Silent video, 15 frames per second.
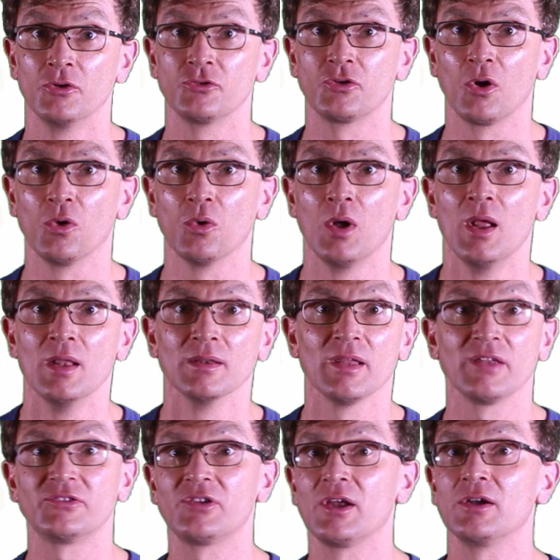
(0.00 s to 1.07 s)
So
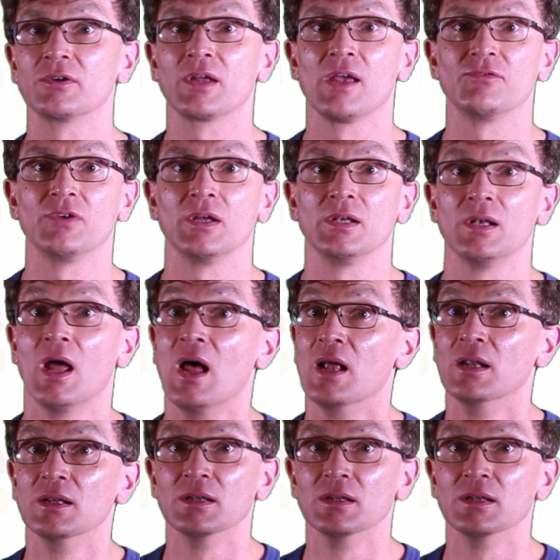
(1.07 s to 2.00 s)
let's say you're given